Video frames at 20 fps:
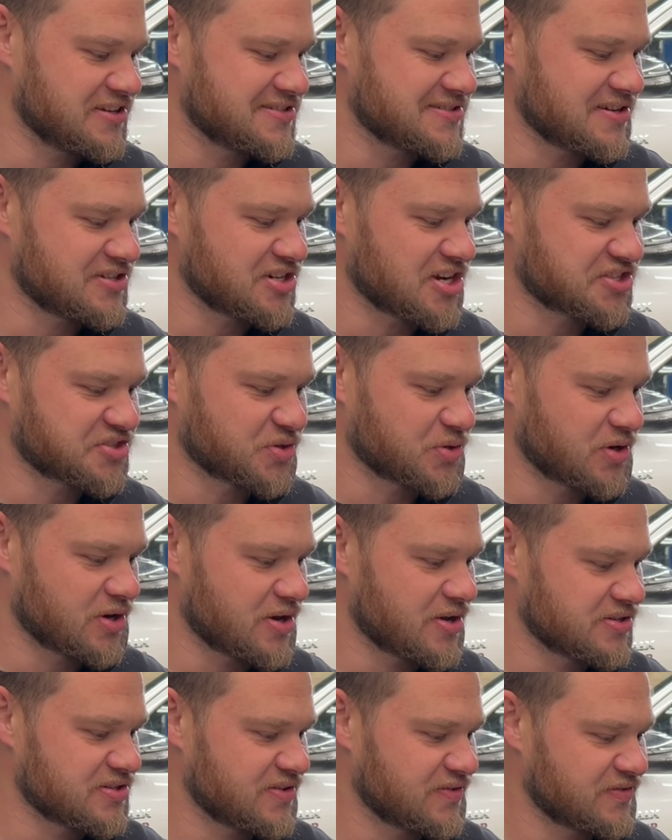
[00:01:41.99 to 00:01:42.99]
So Just
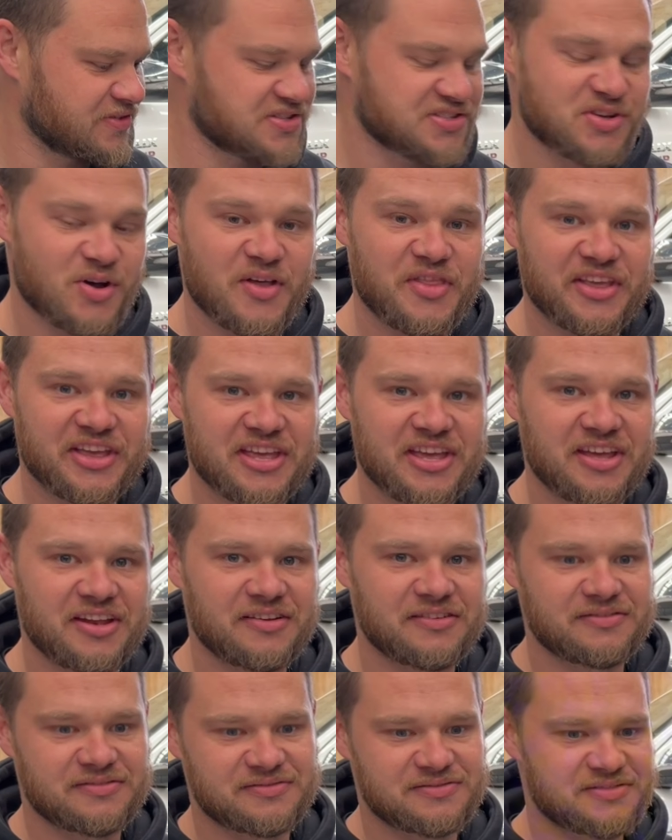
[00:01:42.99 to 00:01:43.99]
Autos have designed the kit
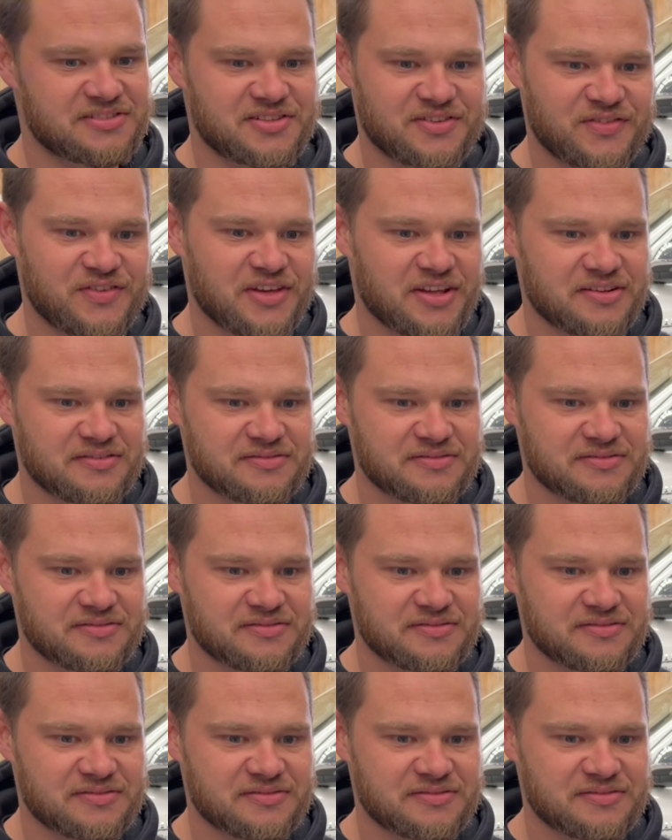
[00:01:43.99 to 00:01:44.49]
to fit.